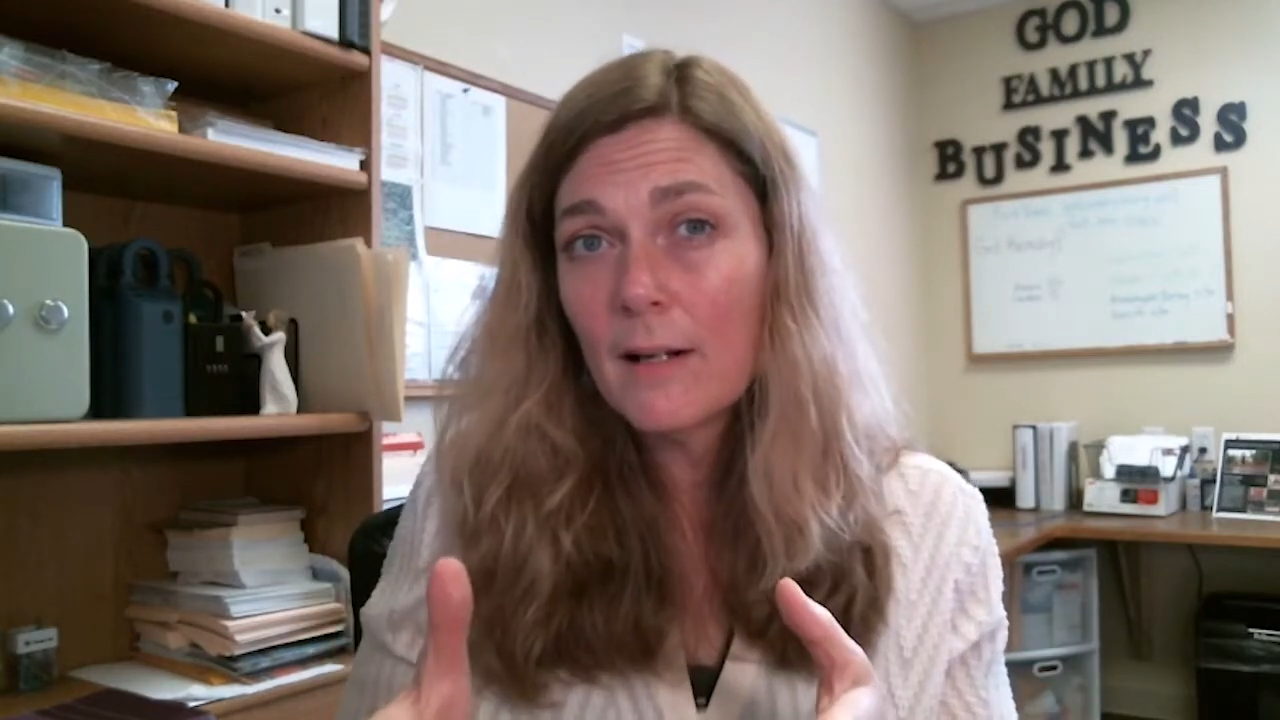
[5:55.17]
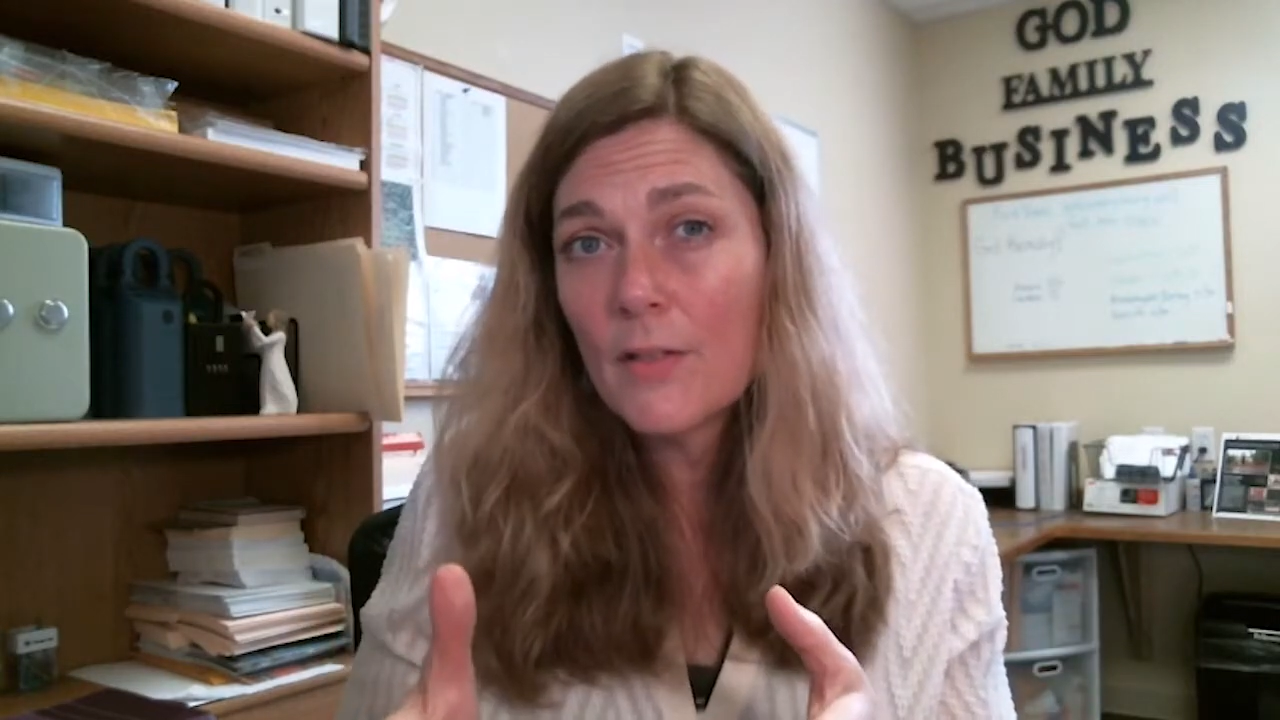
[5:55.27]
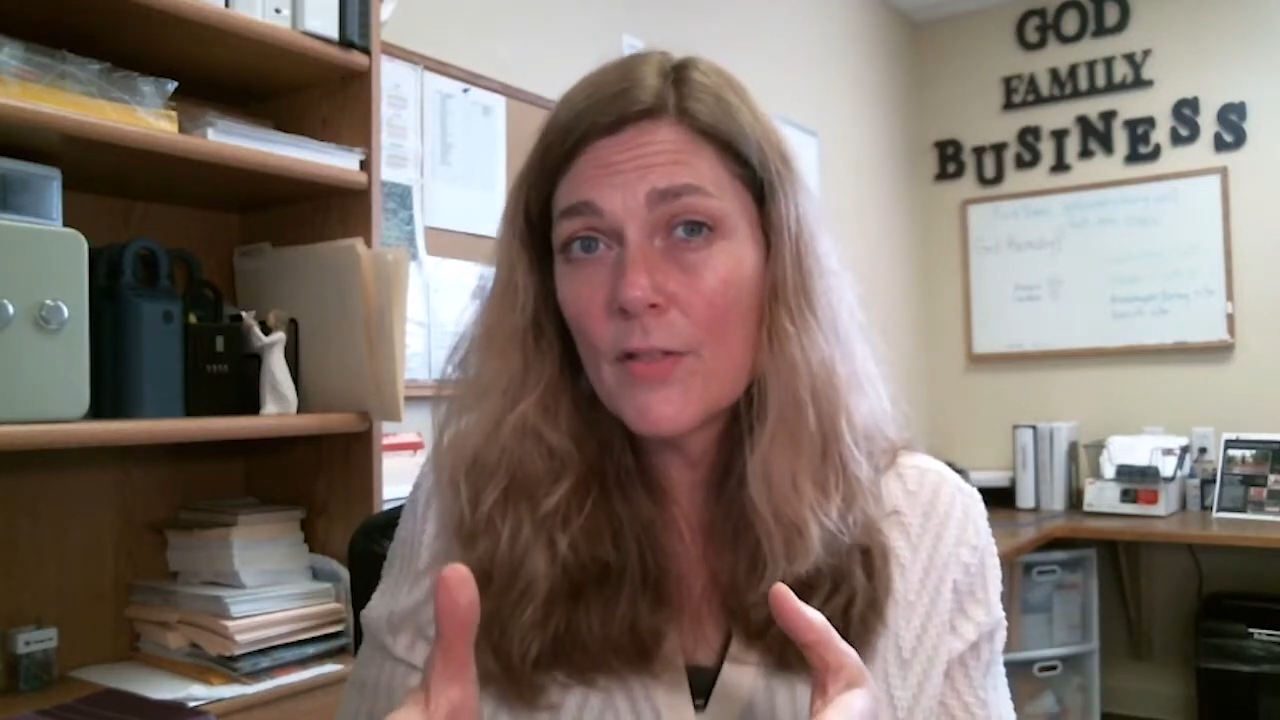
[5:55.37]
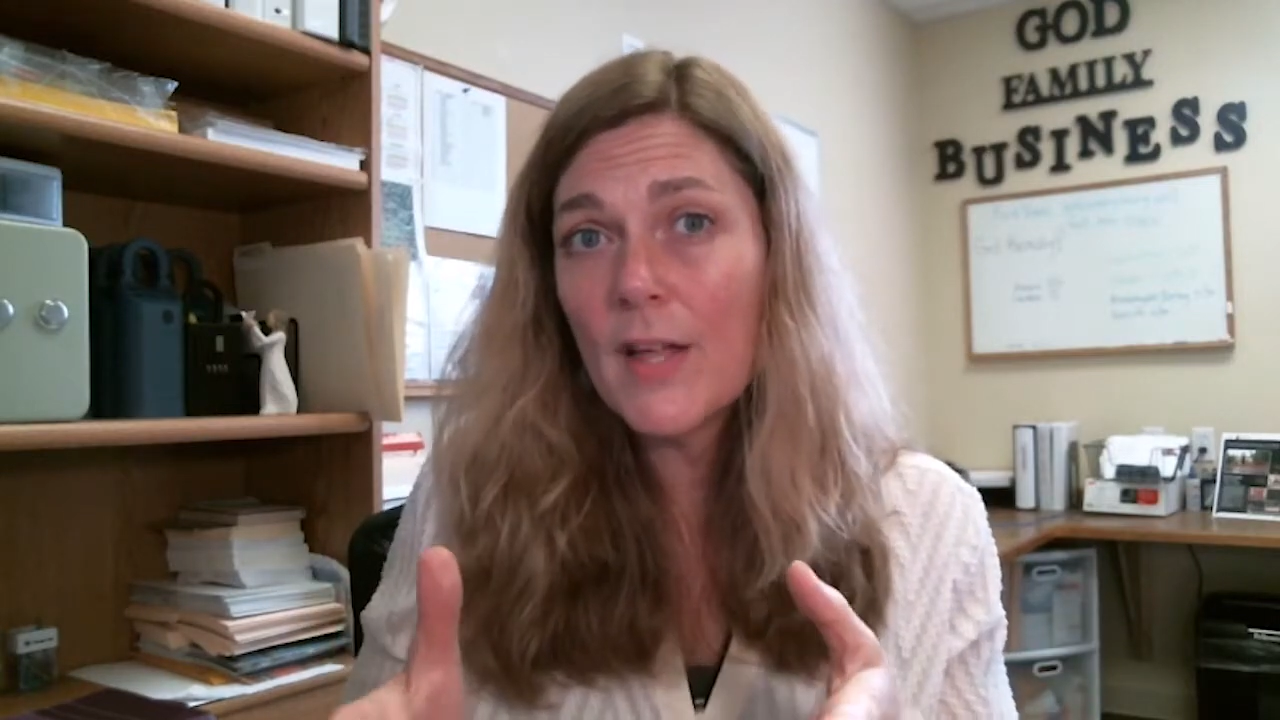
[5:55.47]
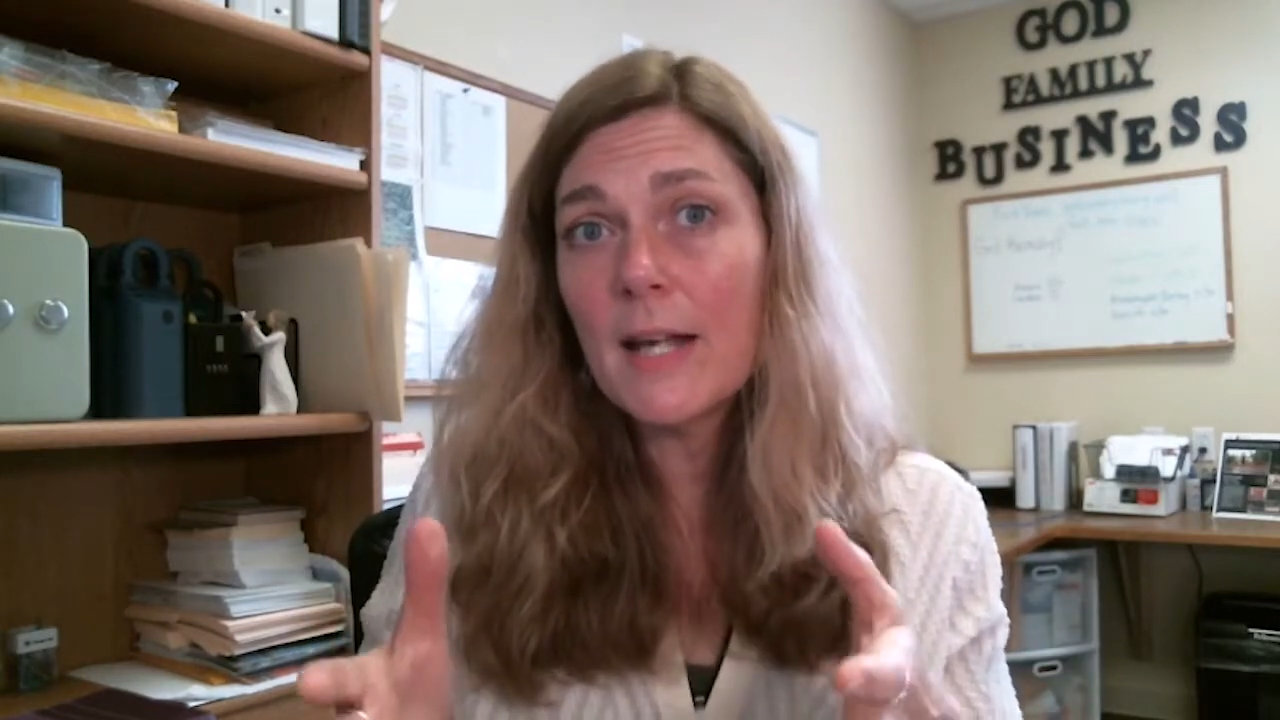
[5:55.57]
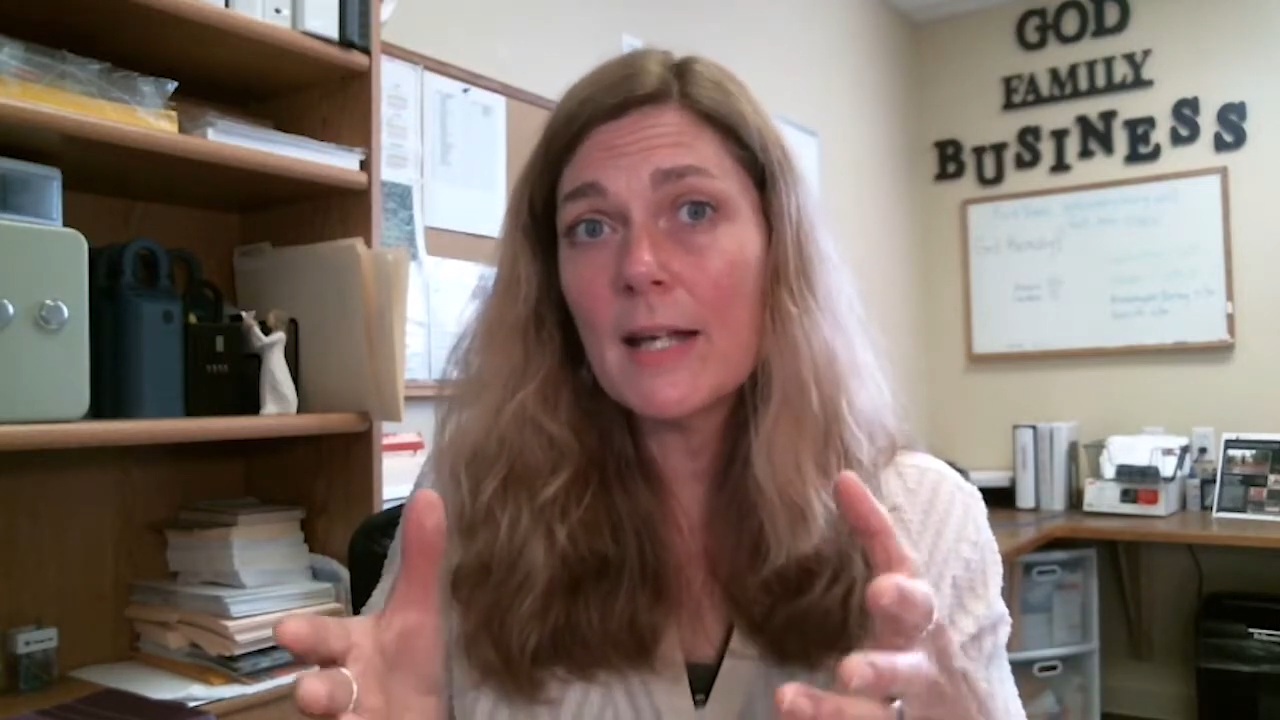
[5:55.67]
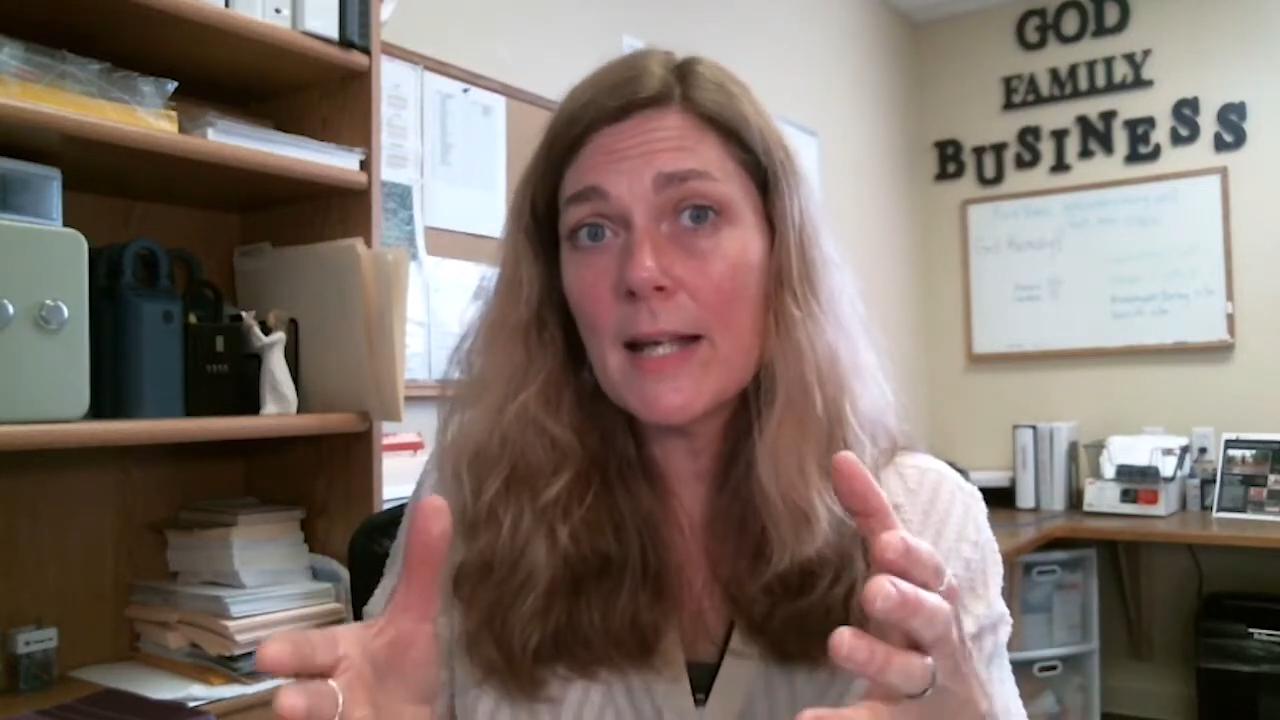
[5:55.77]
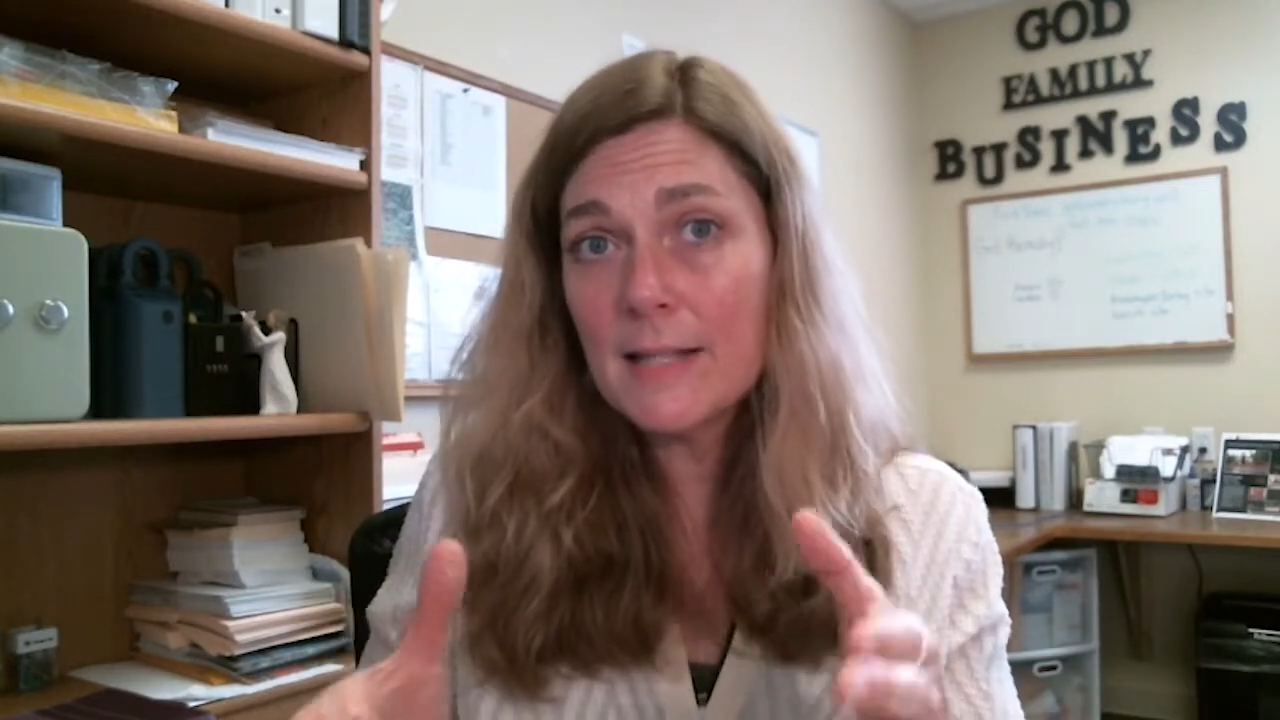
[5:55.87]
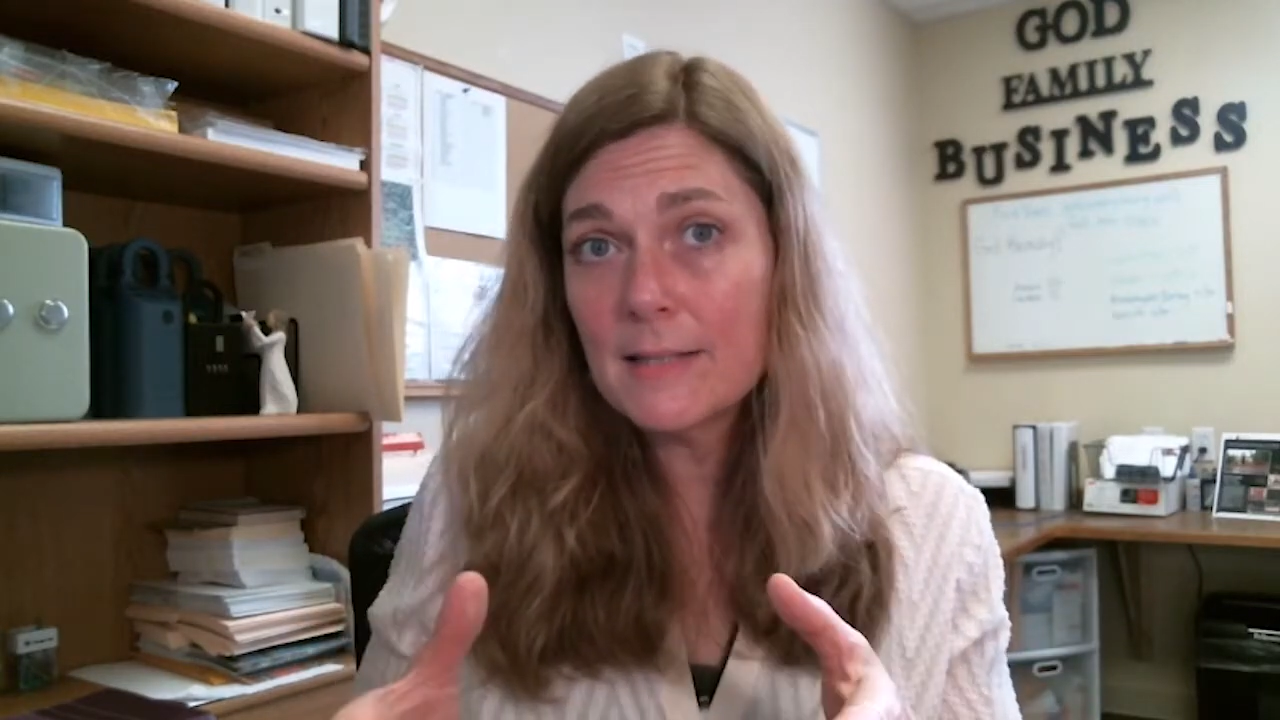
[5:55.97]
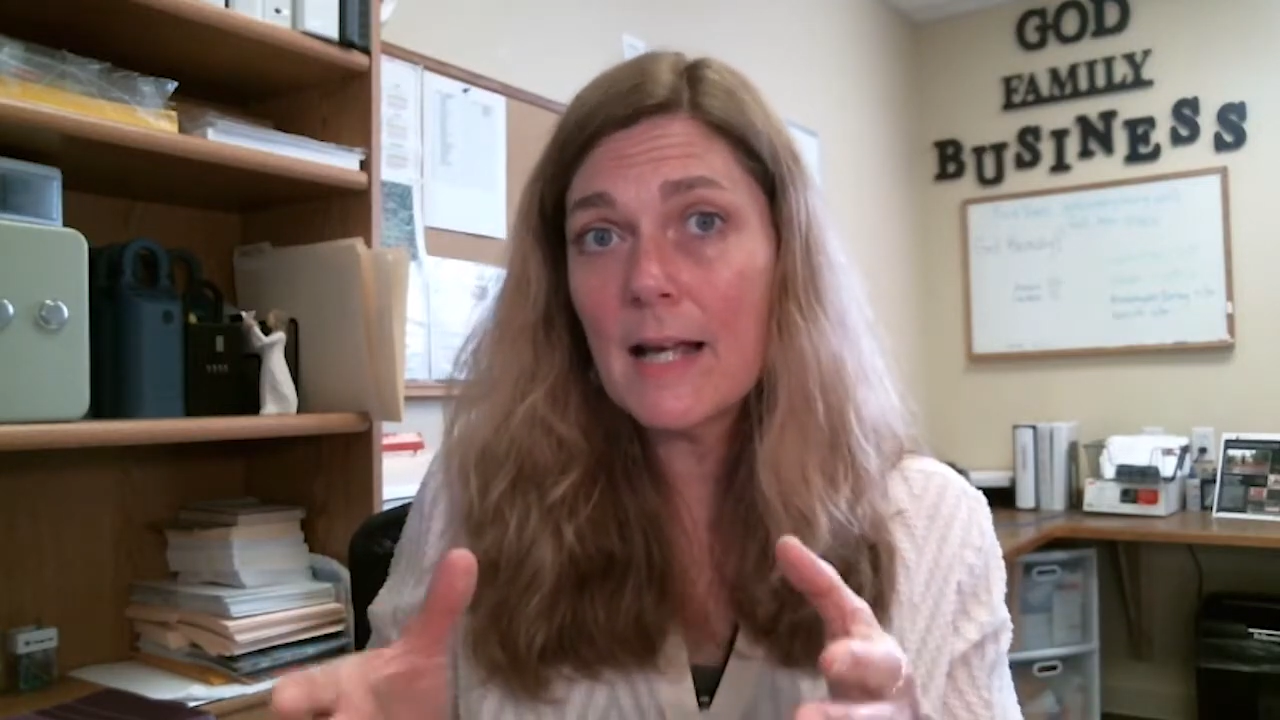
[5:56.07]
that it
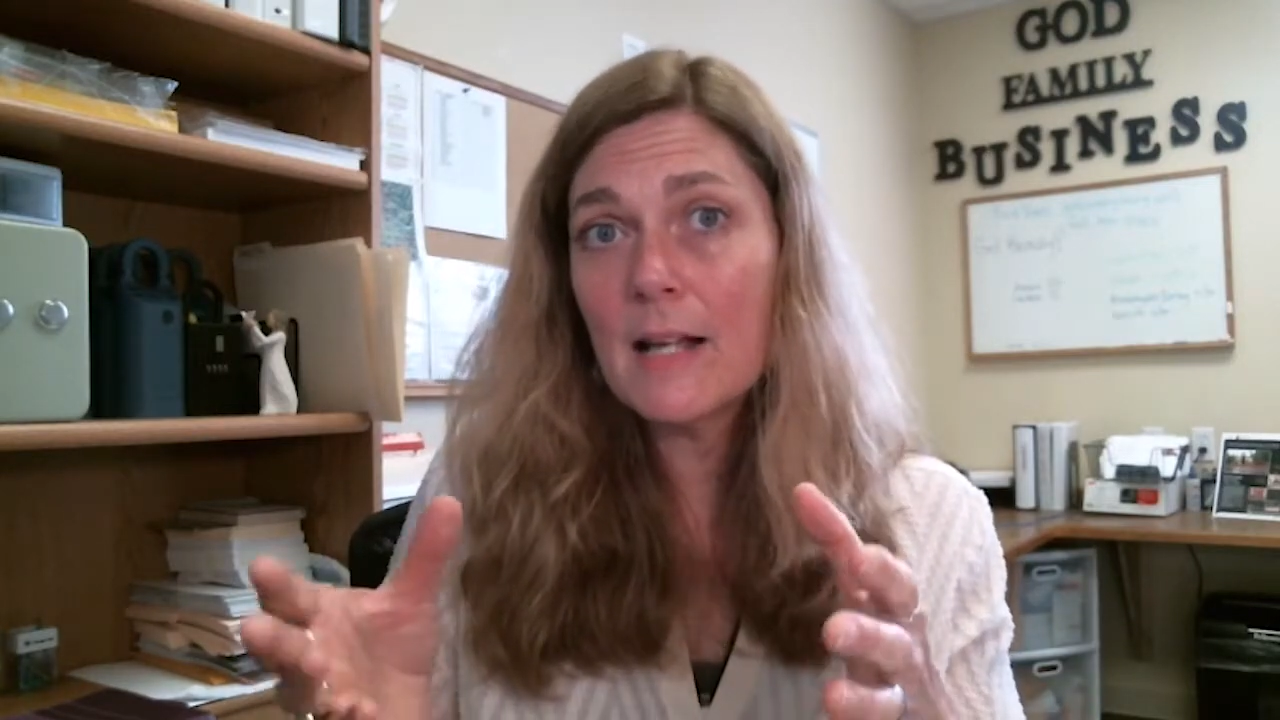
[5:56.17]
has